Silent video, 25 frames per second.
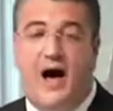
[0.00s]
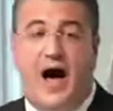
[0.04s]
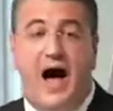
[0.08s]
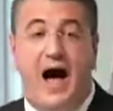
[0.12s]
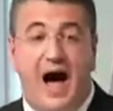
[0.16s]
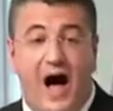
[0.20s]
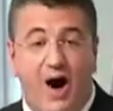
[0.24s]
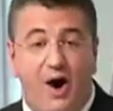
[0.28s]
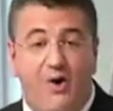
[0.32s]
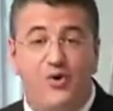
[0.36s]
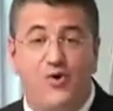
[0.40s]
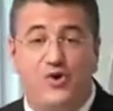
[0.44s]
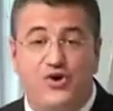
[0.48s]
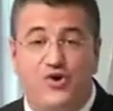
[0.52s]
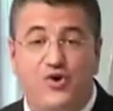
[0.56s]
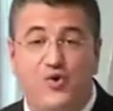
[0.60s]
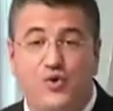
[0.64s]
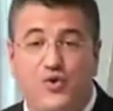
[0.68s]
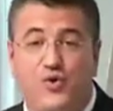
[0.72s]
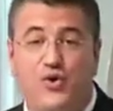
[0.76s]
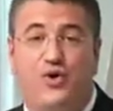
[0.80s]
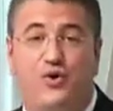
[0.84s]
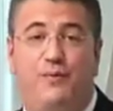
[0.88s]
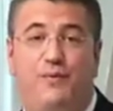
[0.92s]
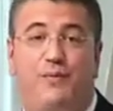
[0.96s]
our
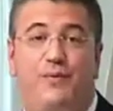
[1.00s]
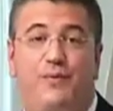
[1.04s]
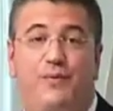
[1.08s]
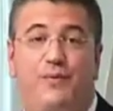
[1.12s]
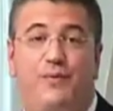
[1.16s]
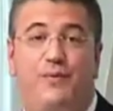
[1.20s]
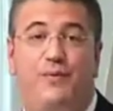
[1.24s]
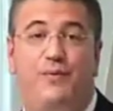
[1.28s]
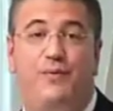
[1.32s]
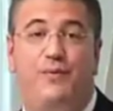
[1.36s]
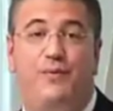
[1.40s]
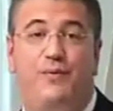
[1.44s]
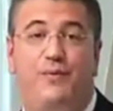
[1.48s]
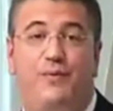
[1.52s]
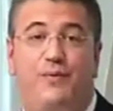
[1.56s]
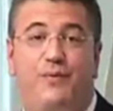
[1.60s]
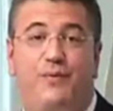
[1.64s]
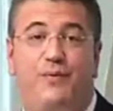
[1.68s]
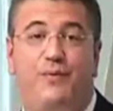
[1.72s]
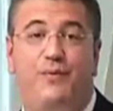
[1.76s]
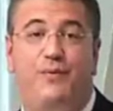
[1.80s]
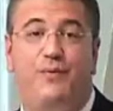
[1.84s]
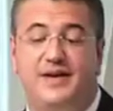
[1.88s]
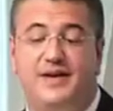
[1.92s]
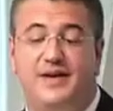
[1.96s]
Europe
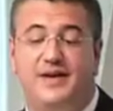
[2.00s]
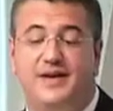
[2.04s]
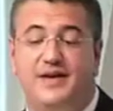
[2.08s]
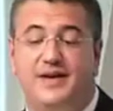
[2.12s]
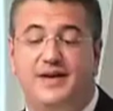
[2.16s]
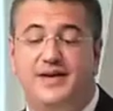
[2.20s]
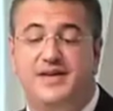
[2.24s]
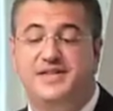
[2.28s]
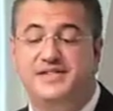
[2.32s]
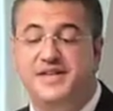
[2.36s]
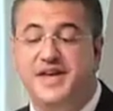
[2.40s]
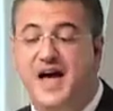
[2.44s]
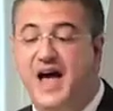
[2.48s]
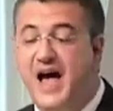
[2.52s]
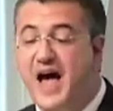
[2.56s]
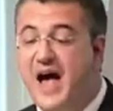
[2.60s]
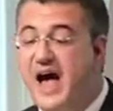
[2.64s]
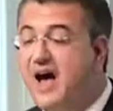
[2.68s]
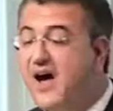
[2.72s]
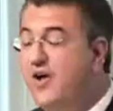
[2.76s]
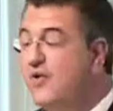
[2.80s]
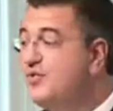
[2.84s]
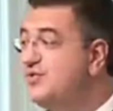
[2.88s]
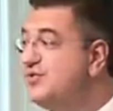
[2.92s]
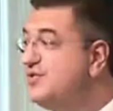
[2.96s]
is a
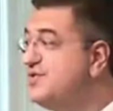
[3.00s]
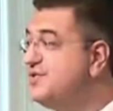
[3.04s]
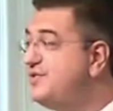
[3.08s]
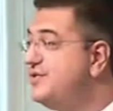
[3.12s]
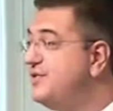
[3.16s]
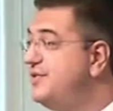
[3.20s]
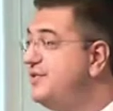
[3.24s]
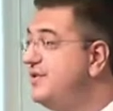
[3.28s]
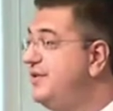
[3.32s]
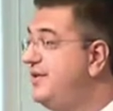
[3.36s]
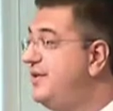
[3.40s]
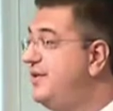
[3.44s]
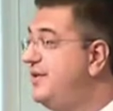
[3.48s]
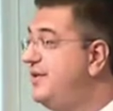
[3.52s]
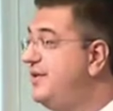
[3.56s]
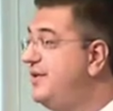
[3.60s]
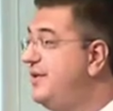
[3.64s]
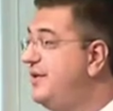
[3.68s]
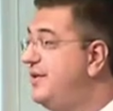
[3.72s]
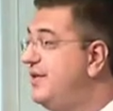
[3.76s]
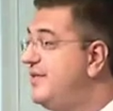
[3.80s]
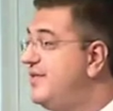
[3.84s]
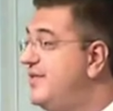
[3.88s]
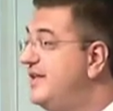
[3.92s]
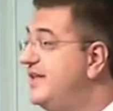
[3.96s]
house
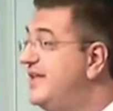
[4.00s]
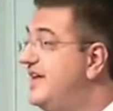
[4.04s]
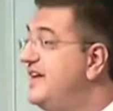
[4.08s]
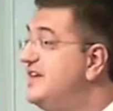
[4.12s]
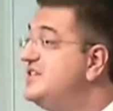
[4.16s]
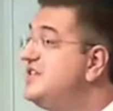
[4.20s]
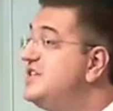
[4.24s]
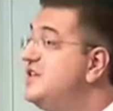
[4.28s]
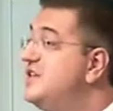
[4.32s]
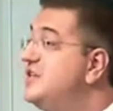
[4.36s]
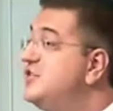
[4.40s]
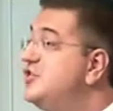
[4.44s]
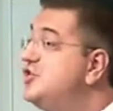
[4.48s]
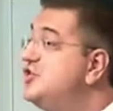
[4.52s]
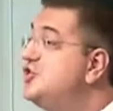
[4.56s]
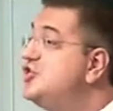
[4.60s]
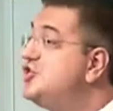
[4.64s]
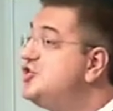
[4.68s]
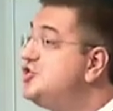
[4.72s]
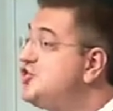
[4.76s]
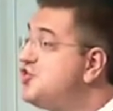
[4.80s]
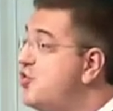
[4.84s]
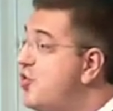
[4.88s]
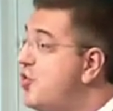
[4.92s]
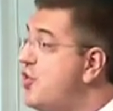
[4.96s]
that has
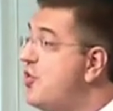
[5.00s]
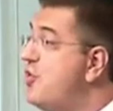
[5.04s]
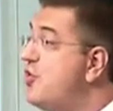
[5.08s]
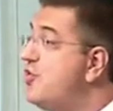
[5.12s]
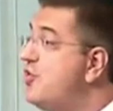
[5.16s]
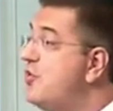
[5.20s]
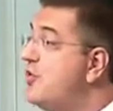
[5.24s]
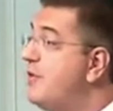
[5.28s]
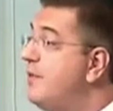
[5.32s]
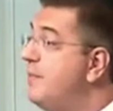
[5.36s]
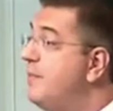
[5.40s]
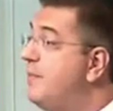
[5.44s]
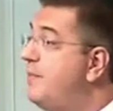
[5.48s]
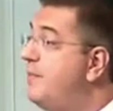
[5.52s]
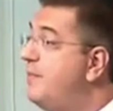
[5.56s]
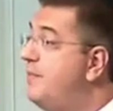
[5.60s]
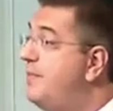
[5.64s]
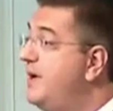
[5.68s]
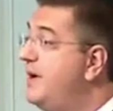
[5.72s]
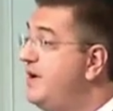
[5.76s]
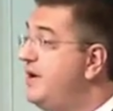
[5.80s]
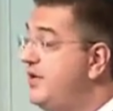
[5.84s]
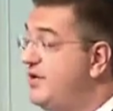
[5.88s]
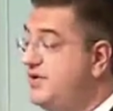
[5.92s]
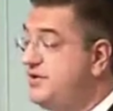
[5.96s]
strong
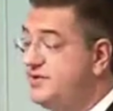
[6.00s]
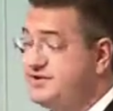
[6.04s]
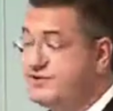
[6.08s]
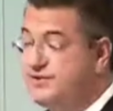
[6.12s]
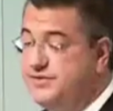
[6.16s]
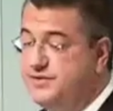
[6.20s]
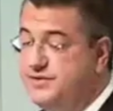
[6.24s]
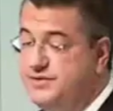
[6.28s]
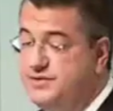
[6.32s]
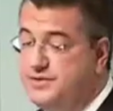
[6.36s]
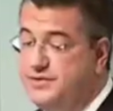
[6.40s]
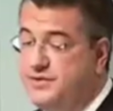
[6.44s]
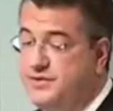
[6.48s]
pillars,